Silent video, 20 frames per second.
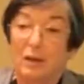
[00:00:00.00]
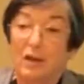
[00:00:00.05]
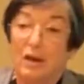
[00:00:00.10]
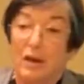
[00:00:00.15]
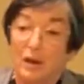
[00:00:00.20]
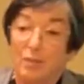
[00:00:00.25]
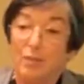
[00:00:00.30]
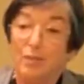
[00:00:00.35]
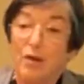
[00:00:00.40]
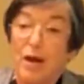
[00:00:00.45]
And
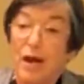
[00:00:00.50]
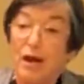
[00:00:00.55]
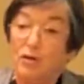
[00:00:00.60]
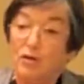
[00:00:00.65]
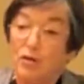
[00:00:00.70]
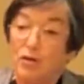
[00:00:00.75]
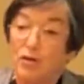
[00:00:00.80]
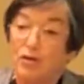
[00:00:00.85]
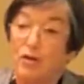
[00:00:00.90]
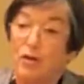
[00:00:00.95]
I'm
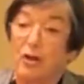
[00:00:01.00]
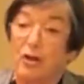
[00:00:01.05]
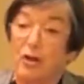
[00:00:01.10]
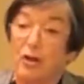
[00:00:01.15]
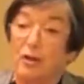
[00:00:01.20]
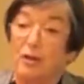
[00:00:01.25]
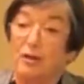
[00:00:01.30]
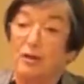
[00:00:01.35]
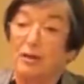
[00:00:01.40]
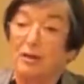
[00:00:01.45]
proud to
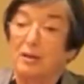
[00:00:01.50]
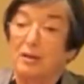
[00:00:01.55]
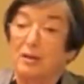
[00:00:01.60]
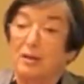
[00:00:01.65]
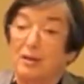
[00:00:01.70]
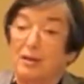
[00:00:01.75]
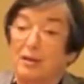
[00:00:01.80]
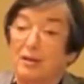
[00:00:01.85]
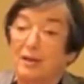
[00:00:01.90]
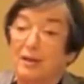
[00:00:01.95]
say
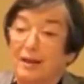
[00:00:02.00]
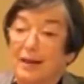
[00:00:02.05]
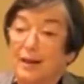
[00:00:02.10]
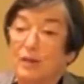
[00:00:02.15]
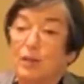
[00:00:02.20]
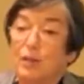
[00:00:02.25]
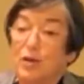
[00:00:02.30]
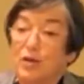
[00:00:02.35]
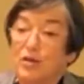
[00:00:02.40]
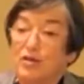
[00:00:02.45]

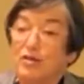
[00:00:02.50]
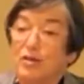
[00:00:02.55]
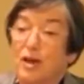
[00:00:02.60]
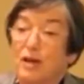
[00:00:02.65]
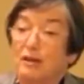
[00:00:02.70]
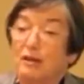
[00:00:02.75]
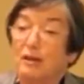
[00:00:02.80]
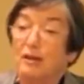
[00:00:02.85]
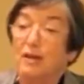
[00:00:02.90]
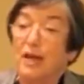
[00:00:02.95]
that we
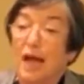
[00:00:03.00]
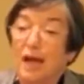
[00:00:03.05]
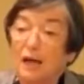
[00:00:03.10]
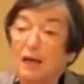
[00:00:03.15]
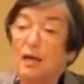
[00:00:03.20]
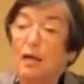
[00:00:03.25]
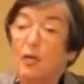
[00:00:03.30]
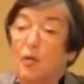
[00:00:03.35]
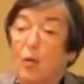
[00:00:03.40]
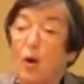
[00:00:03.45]
settled
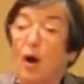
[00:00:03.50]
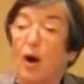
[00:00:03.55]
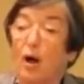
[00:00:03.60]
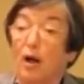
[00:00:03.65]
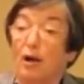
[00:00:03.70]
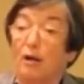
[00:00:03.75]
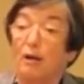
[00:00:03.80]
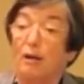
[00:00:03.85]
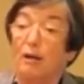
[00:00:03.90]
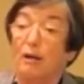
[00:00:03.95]

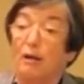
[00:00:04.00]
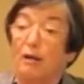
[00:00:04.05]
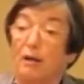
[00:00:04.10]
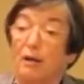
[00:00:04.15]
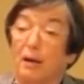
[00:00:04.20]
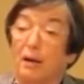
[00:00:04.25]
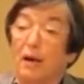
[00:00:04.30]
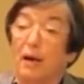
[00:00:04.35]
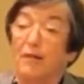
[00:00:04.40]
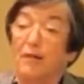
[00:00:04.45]
ninety-one
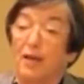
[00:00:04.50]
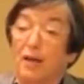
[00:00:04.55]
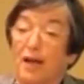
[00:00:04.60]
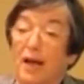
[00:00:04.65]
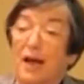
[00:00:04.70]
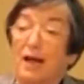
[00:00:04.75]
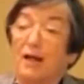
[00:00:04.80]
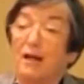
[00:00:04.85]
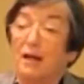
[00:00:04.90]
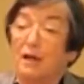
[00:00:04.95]
of the
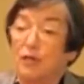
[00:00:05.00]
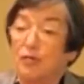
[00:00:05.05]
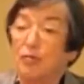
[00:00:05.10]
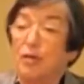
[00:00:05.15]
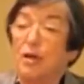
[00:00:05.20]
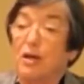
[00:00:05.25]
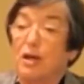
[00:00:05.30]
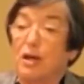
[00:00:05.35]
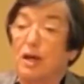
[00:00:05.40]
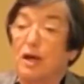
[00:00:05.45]

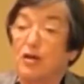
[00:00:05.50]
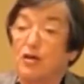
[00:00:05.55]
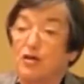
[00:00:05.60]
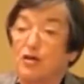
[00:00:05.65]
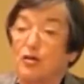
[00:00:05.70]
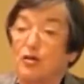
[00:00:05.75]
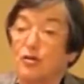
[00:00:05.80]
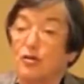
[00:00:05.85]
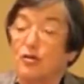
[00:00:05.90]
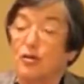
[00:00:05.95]
ninety-three
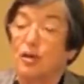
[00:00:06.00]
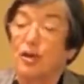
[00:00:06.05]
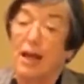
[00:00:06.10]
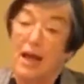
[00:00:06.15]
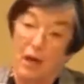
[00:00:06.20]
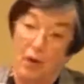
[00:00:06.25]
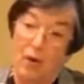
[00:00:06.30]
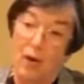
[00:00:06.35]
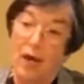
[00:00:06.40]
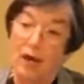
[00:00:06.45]
cases, and
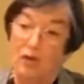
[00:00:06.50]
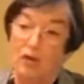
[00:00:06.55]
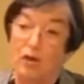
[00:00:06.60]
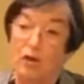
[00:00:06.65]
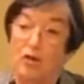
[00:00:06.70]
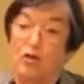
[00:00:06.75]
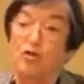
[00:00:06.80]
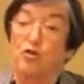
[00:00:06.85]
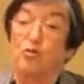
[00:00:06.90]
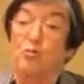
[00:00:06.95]
now
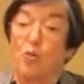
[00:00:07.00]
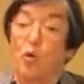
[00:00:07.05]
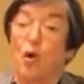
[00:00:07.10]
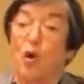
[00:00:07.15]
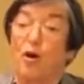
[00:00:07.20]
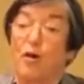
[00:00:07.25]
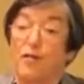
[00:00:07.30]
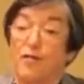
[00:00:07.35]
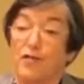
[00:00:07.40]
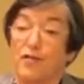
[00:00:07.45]
actually two
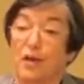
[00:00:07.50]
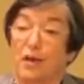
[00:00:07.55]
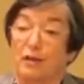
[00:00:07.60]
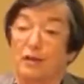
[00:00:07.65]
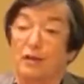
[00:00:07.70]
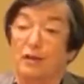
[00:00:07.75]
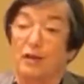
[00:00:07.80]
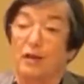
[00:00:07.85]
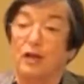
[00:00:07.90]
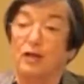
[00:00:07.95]
more are
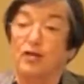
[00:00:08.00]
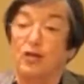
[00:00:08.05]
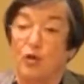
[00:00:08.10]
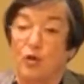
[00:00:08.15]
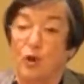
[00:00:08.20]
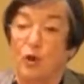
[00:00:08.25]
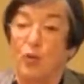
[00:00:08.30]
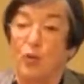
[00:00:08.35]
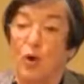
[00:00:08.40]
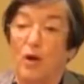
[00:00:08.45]
settled, and there's
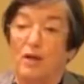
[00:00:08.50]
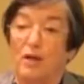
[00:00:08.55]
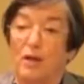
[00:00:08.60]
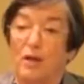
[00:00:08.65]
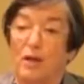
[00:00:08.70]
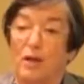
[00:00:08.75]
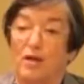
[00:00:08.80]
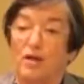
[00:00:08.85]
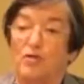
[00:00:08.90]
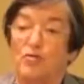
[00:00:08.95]
only one
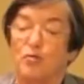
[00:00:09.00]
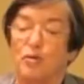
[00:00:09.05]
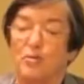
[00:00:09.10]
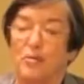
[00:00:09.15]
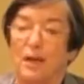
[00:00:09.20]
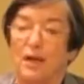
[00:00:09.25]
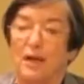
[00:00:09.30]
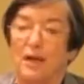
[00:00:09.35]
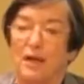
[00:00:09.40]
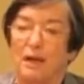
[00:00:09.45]
case
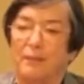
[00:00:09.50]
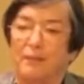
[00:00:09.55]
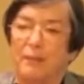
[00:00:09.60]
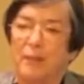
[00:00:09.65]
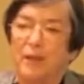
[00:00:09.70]
remaining.